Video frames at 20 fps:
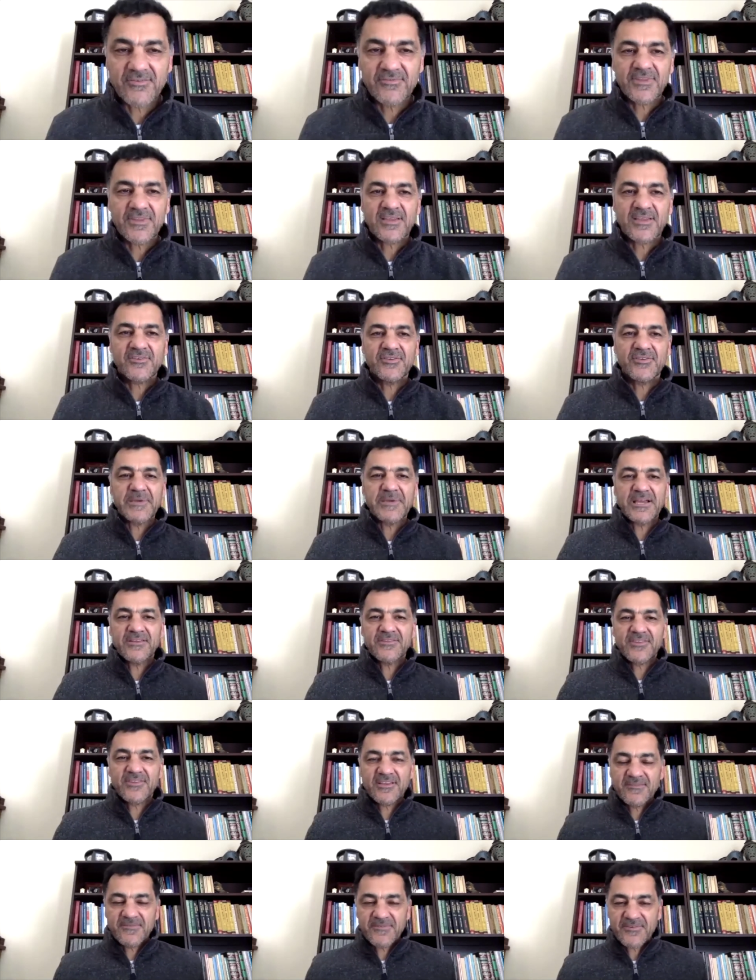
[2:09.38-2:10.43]
Thank you, Iman.
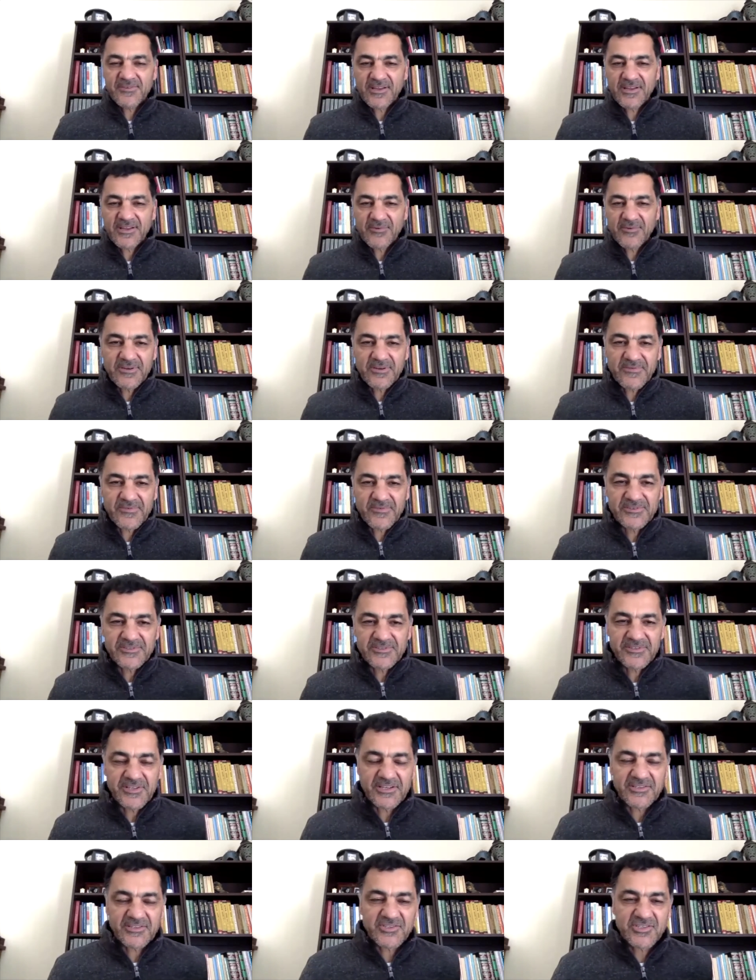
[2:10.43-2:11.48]
Thank you for that wonderful
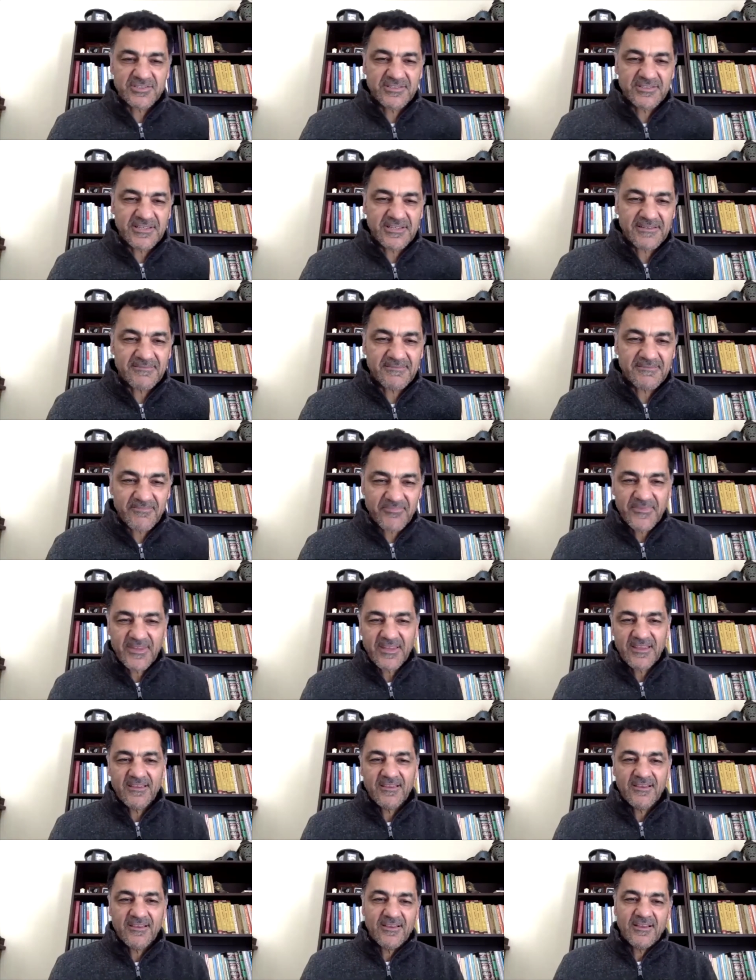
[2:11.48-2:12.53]
introduction, and
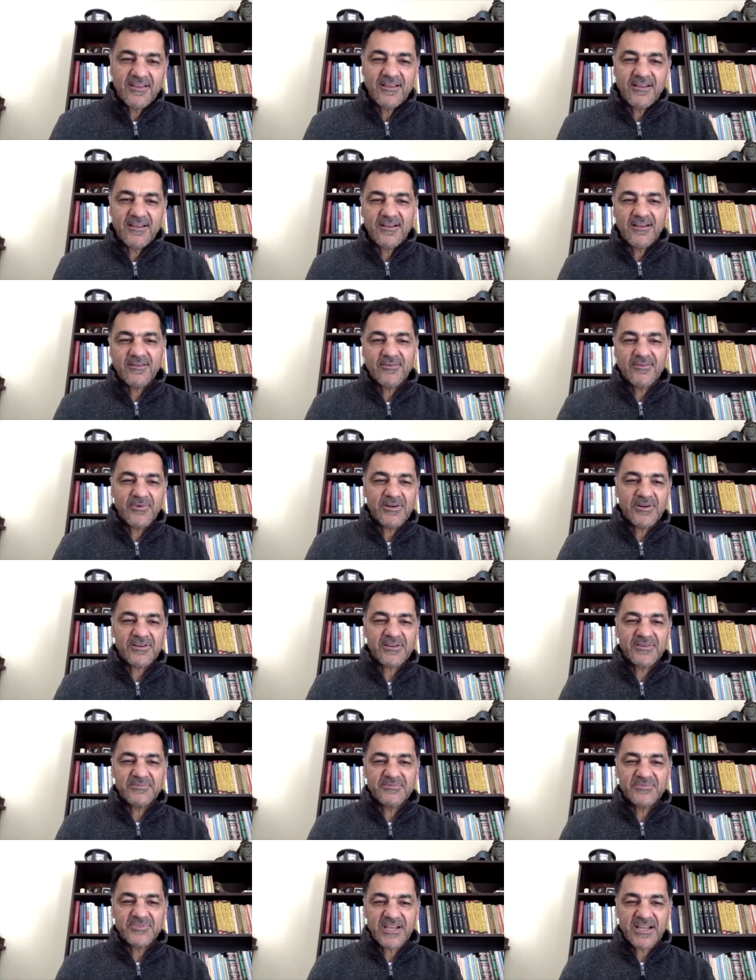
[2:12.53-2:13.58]

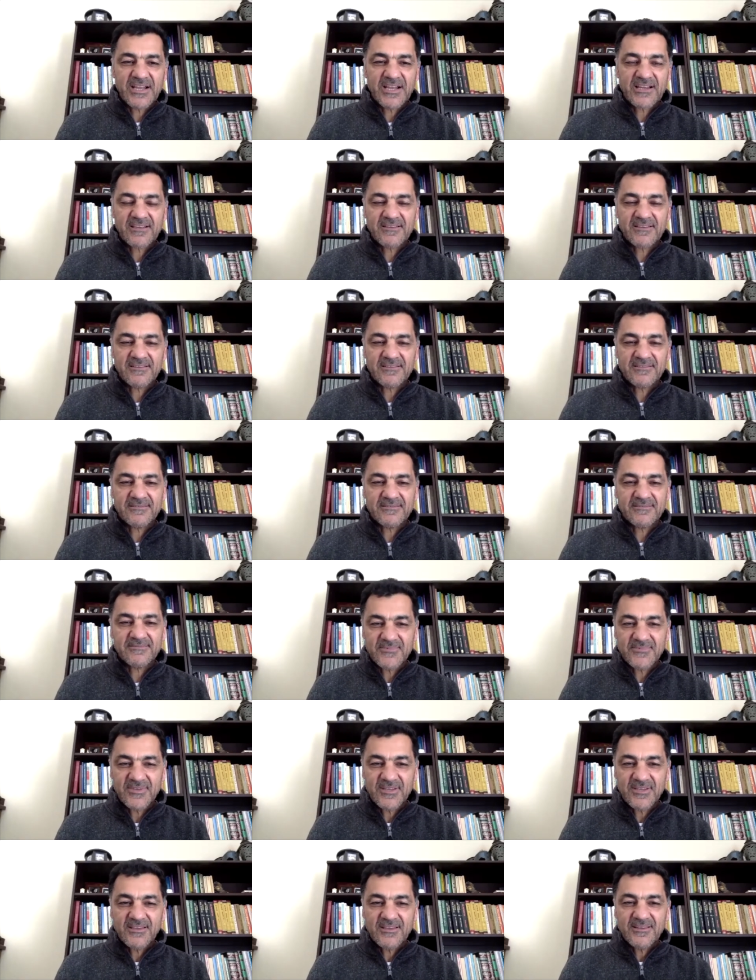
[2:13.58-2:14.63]
welcome, Jack. And
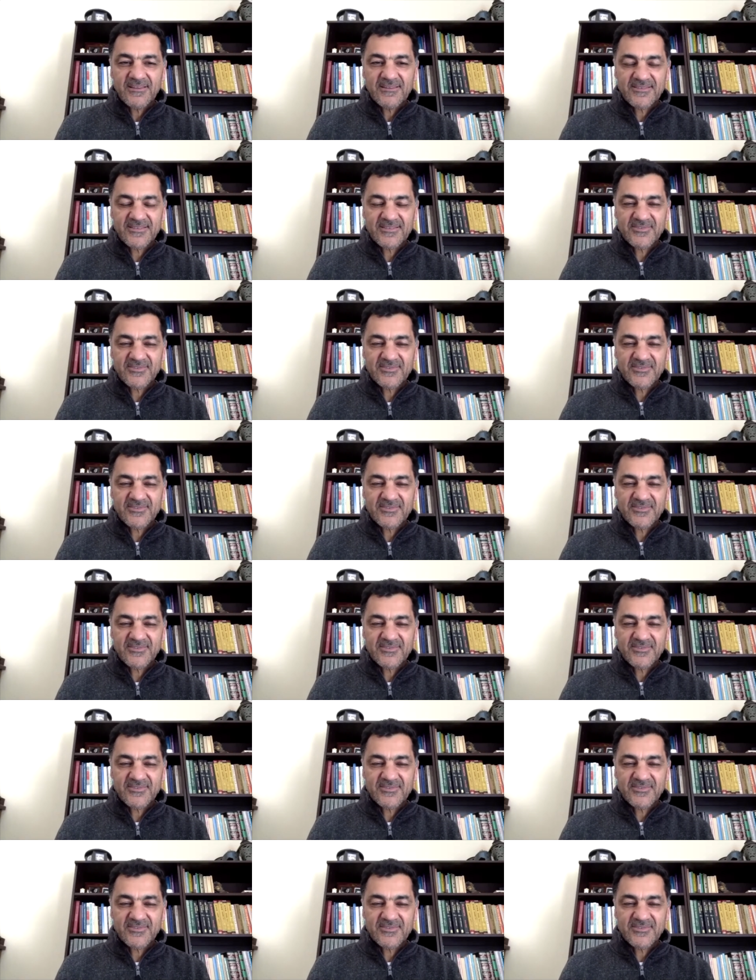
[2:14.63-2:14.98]
since